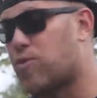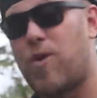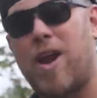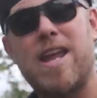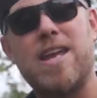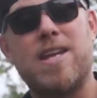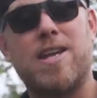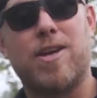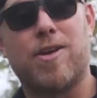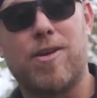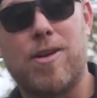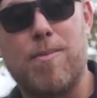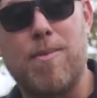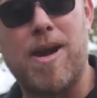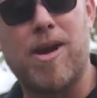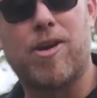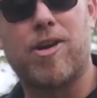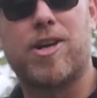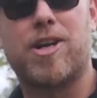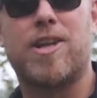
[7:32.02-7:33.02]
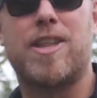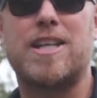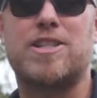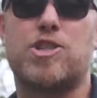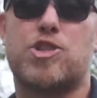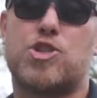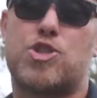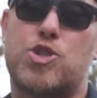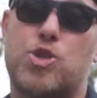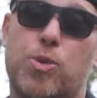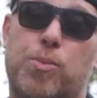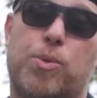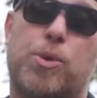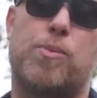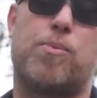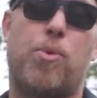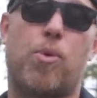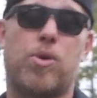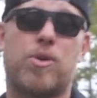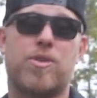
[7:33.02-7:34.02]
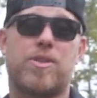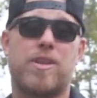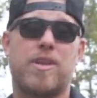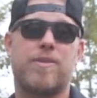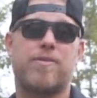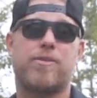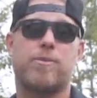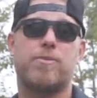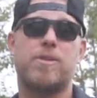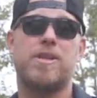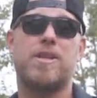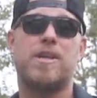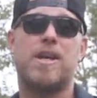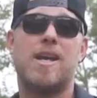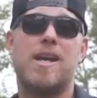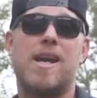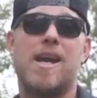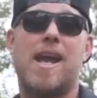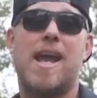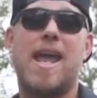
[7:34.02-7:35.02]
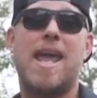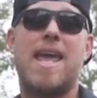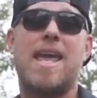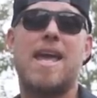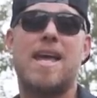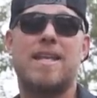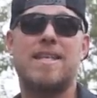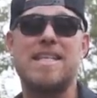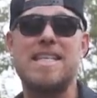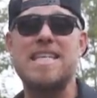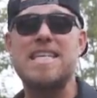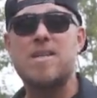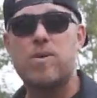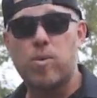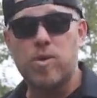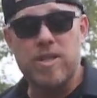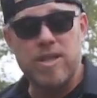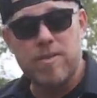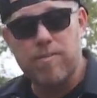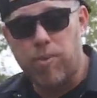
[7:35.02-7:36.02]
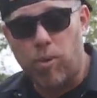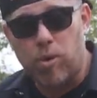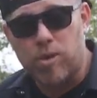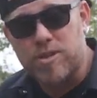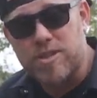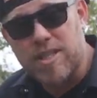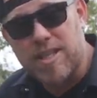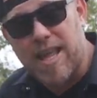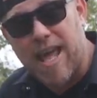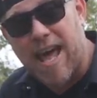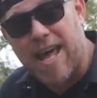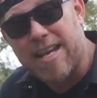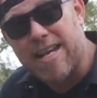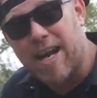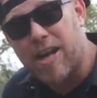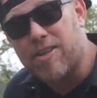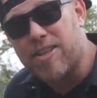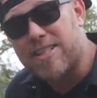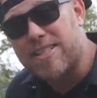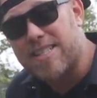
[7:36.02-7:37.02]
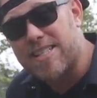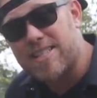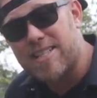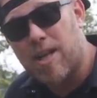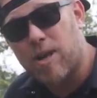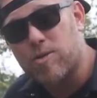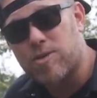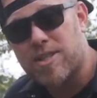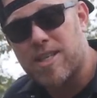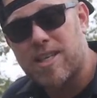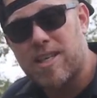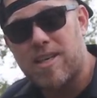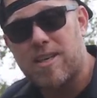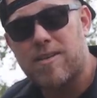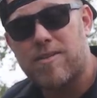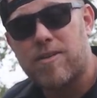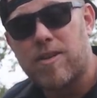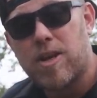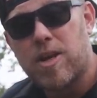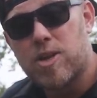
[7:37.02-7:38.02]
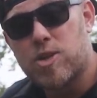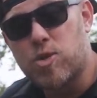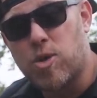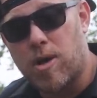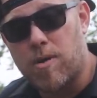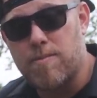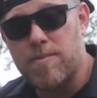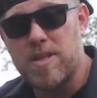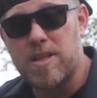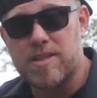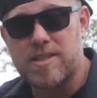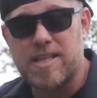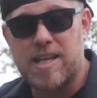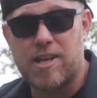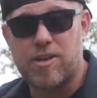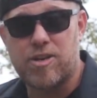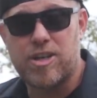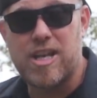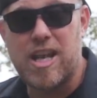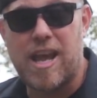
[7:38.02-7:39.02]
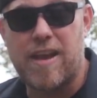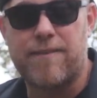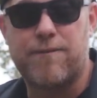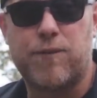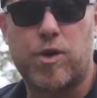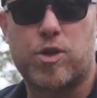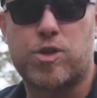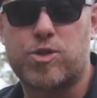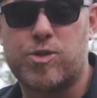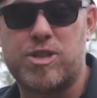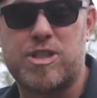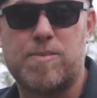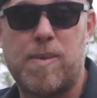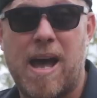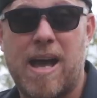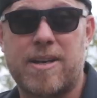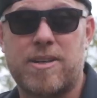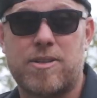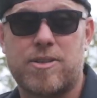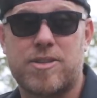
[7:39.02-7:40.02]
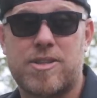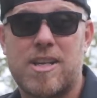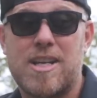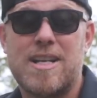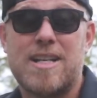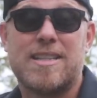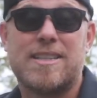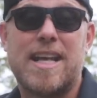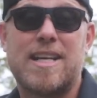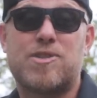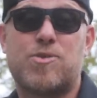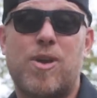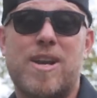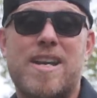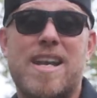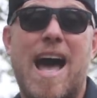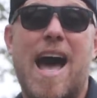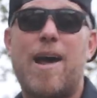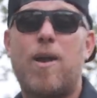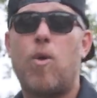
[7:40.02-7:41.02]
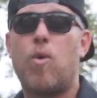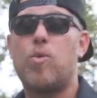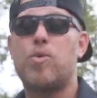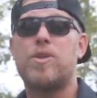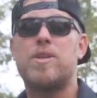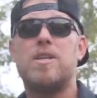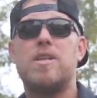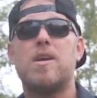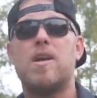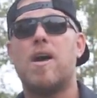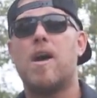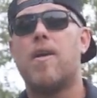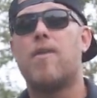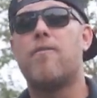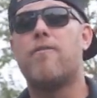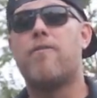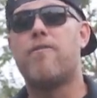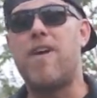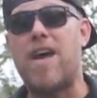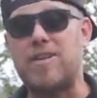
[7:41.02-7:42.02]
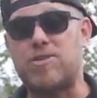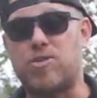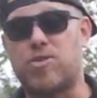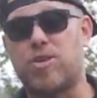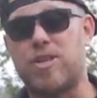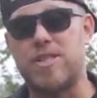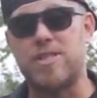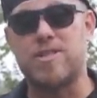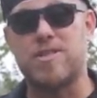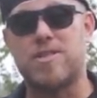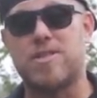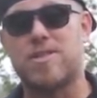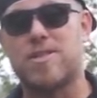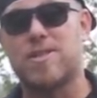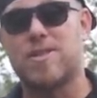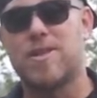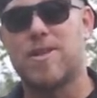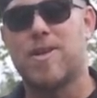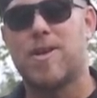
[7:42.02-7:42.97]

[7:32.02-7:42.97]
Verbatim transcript: right here in America. That's a super important thing for me. And equally important to that are the discounts they give to our military and first responders. That's right, not only veterans,